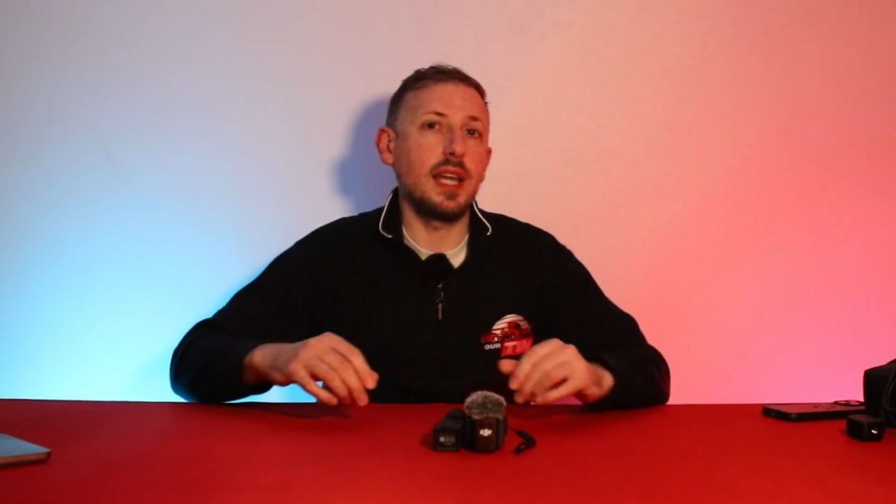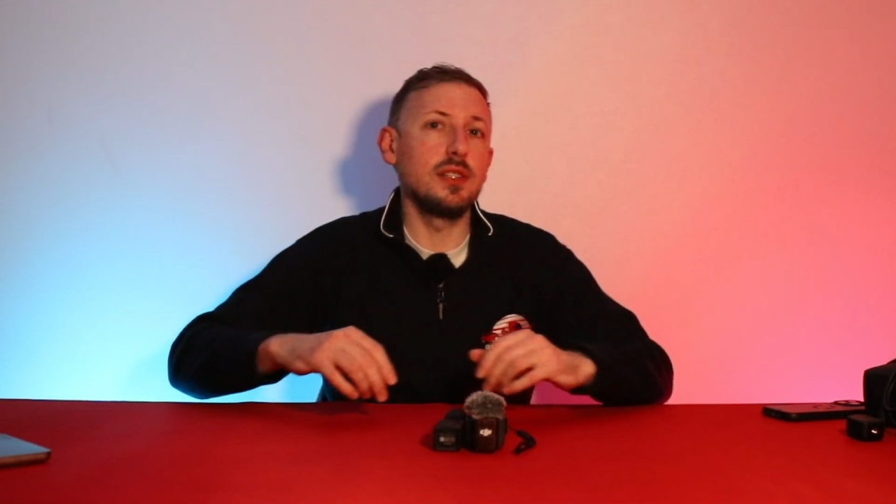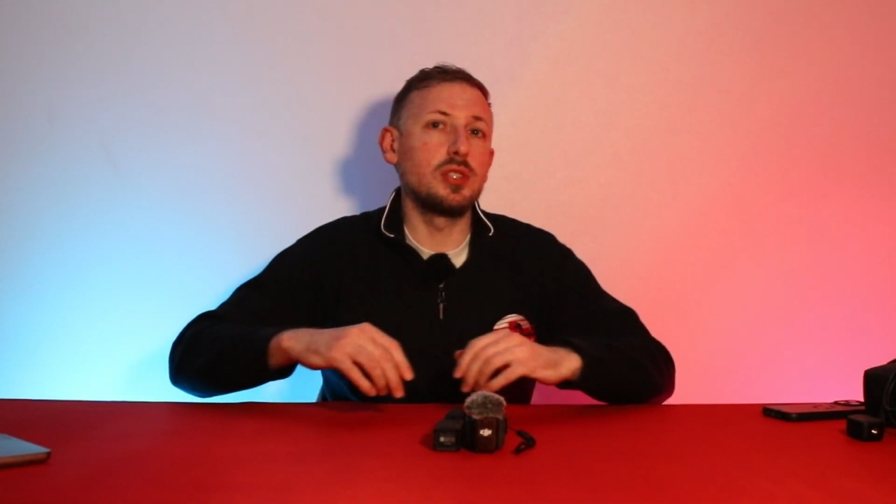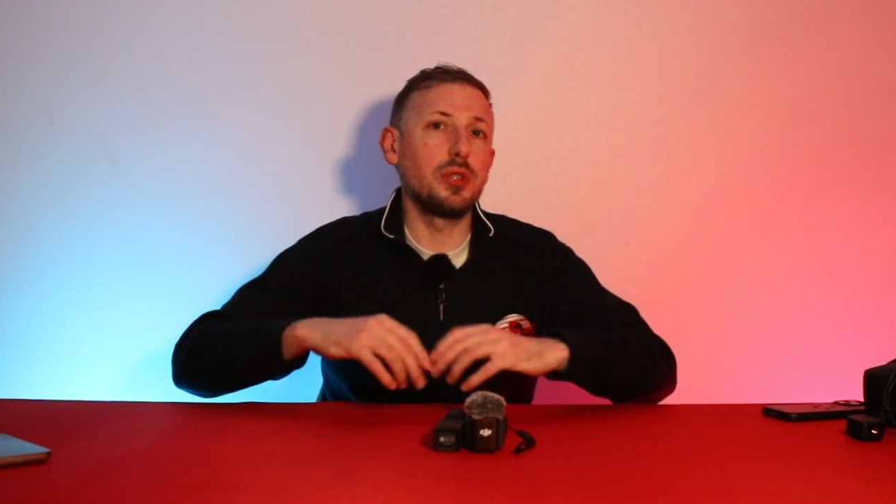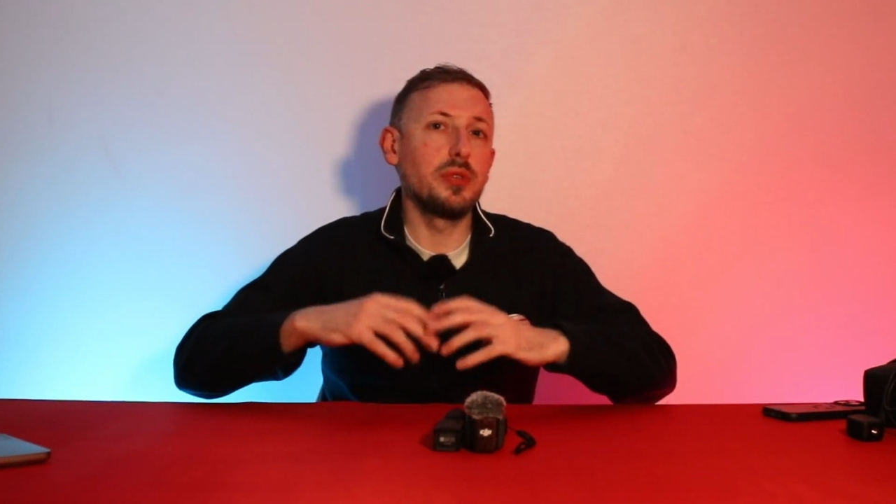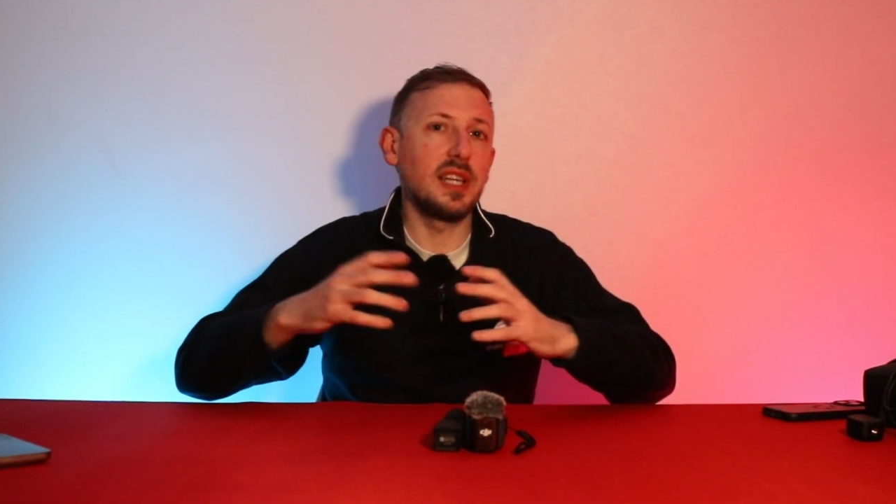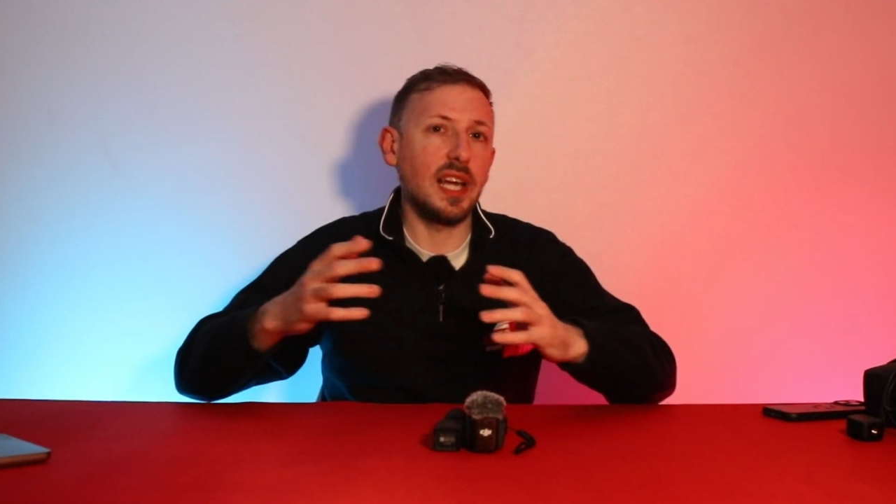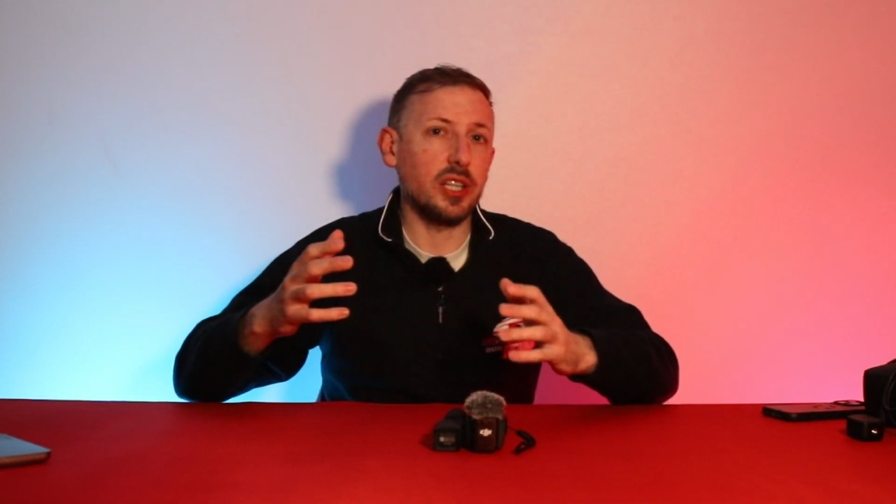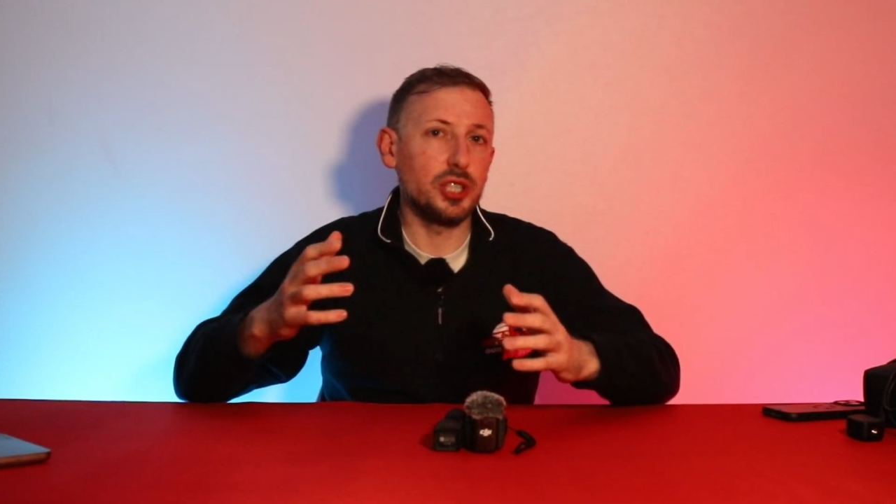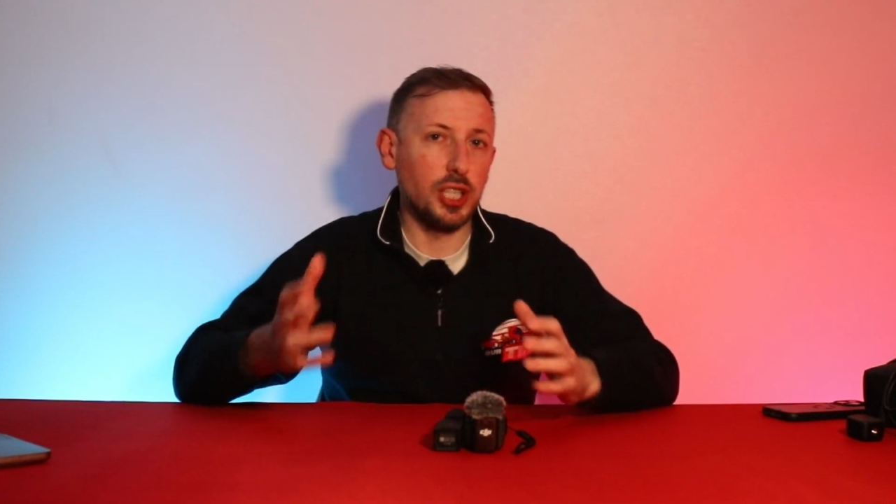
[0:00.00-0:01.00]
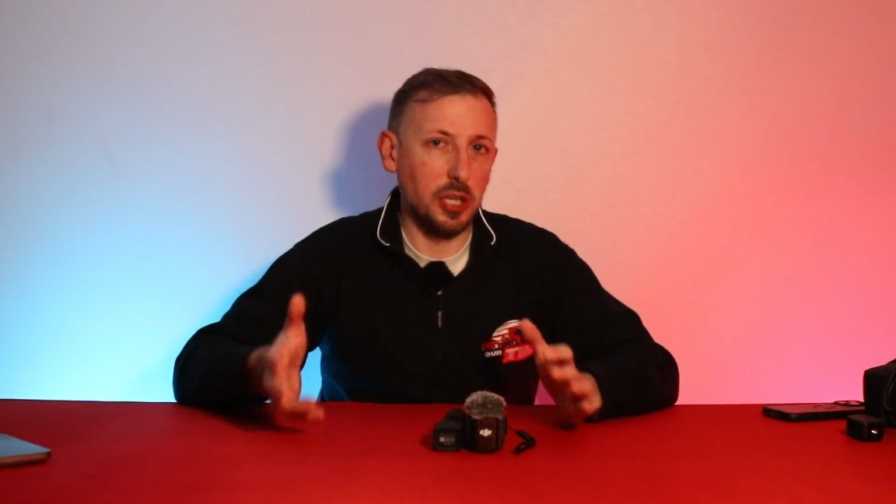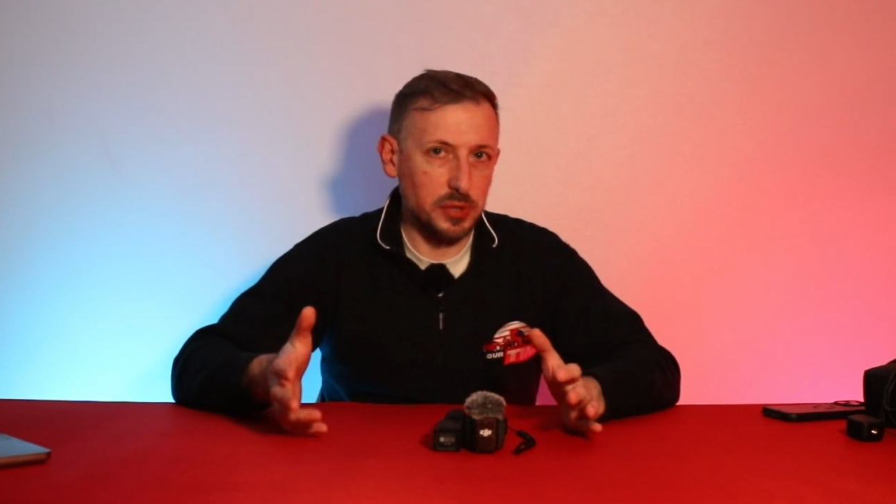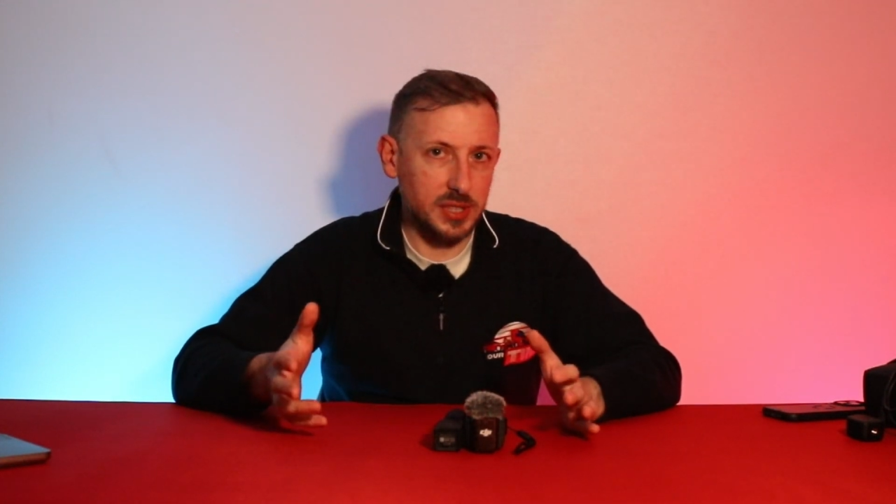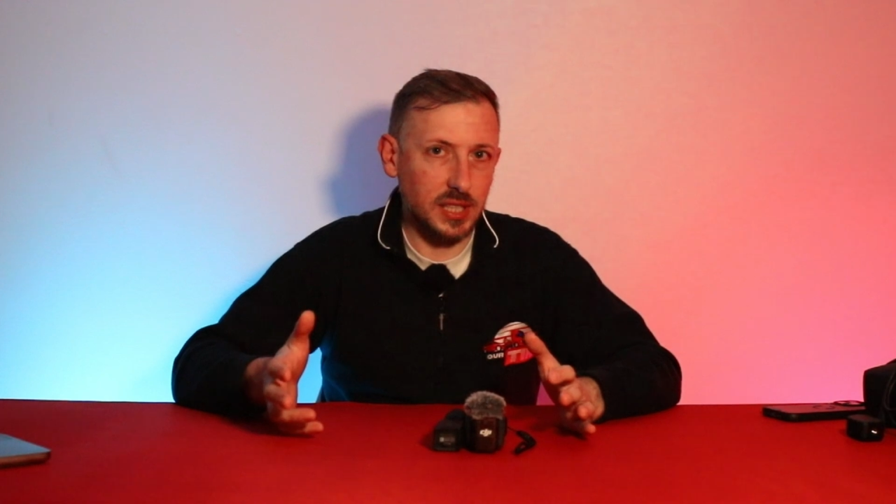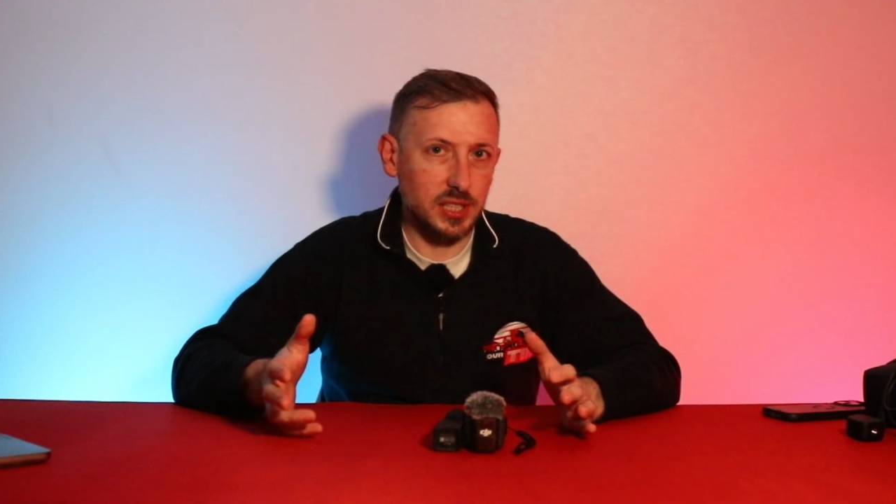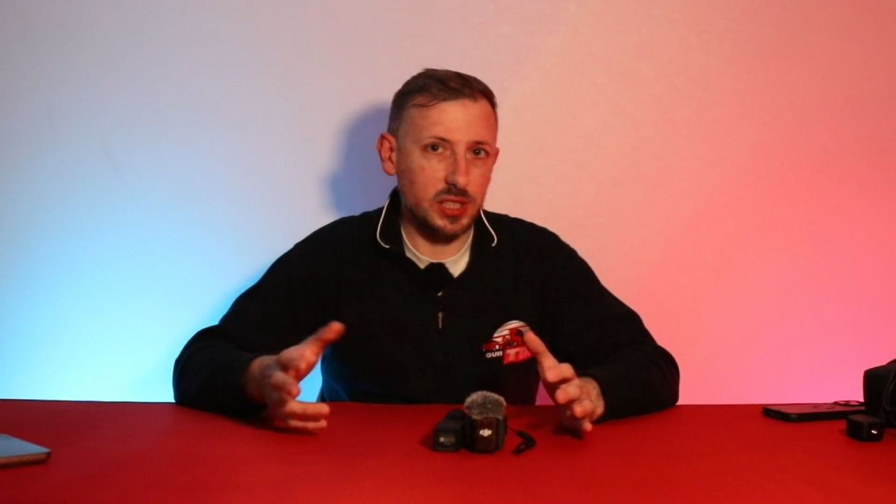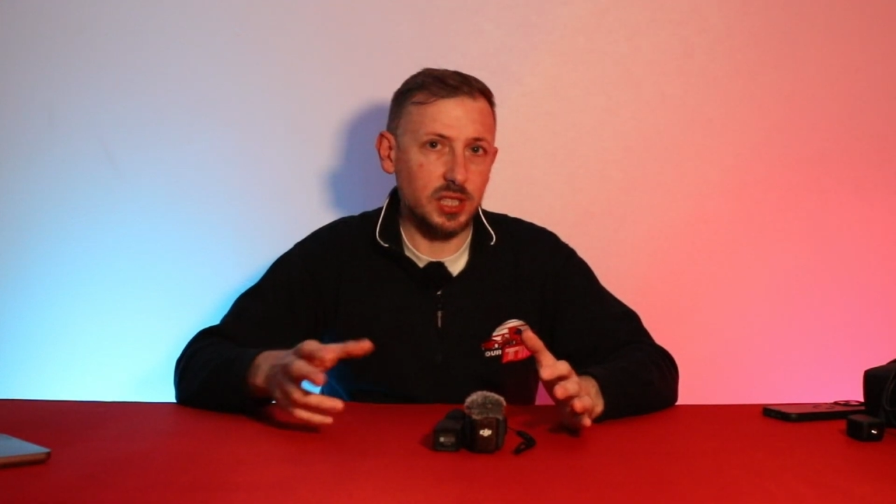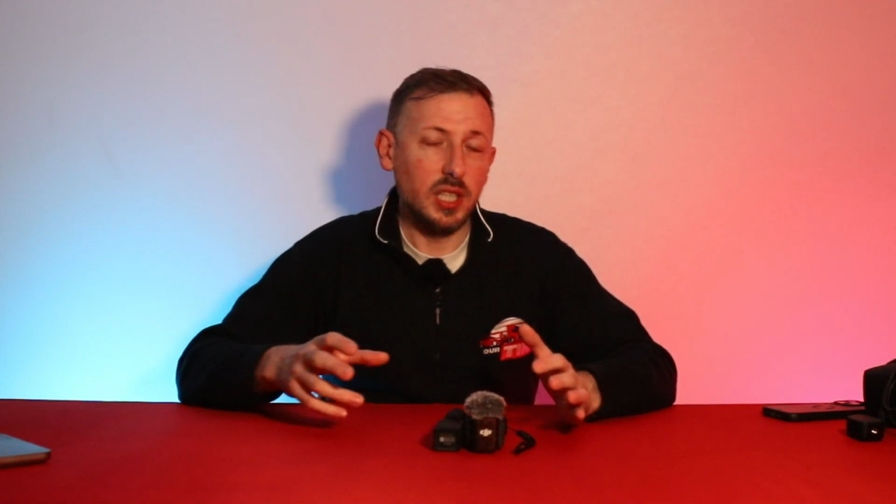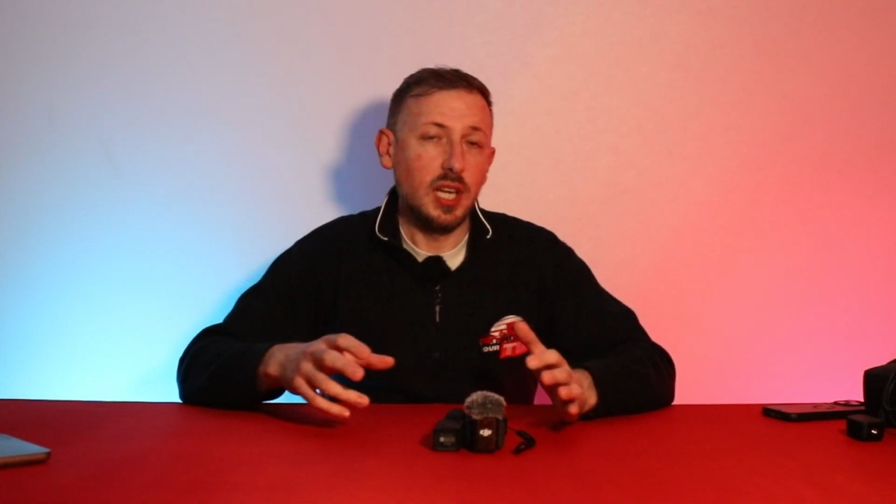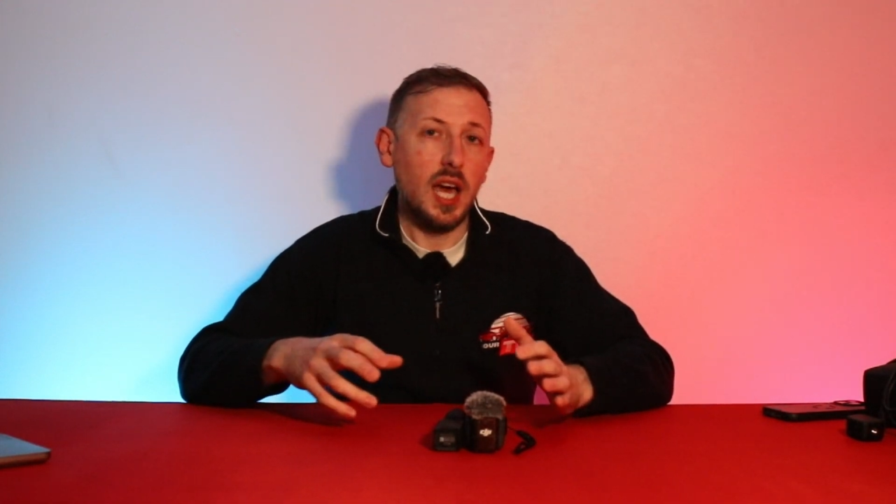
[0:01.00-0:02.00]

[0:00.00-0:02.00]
into the next show season.